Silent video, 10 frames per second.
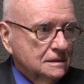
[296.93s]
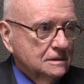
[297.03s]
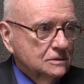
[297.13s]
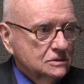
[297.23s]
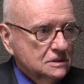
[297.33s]

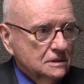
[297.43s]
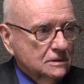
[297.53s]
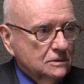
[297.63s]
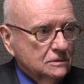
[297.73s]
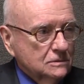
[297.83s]
who was
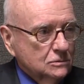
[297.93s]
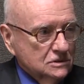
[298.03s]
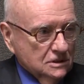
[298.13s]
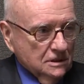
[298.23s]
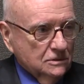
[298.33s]

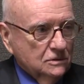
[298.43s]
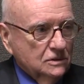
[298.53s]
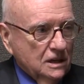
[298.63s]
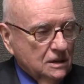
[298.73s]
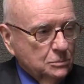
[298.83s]
a local
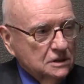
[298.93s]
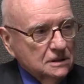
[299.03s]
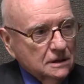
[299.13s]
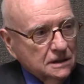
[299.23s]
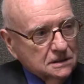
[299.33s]
Camp Hill
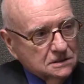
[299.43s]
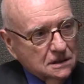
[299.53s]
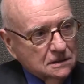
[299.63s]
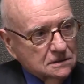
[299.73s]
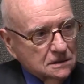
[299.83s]

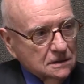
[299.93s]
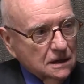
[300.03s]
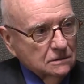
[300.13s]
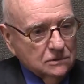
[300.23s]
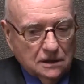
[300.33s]
architect. And
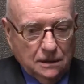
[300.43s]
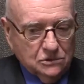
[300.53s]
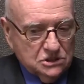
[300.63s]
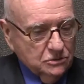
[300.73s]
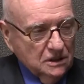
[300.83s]
when I
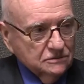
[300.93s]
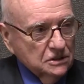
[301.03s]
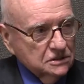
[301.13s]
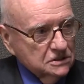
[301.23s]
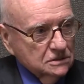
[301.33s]
was 12
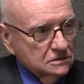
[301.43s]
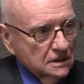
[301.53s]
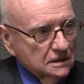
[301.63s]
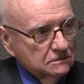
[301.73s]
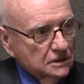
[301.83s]
years
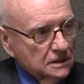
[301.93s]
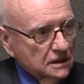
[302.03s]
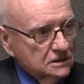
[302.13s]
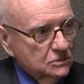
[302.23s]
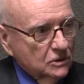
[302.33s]
old, I
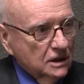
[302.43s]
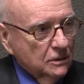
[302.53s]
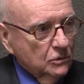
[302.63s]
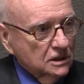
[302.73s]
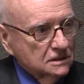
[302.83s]
realized what I
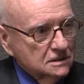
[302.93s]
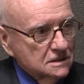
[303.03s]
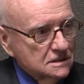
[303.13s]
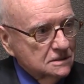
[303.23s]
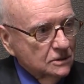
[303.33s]
wanted to
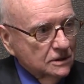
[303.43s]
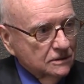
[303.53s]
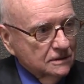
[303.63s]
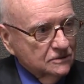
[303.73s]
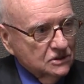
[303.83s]
do. I
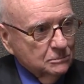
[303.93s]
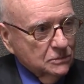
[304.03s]
thought if